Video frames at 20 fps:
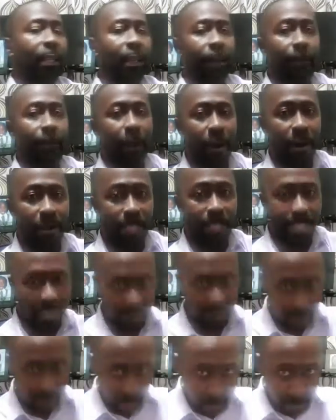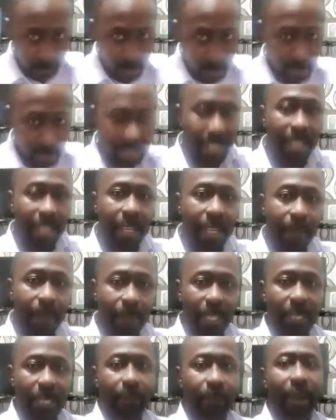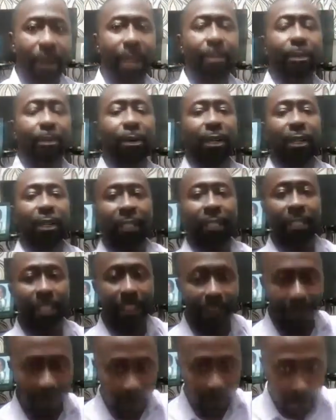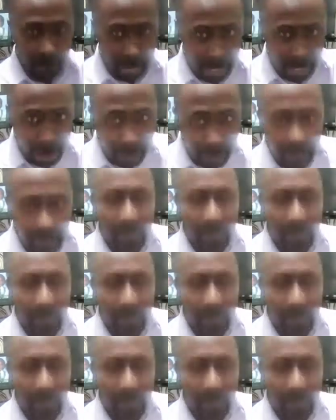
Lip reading: But they've smoked the peace pipe, they've made up,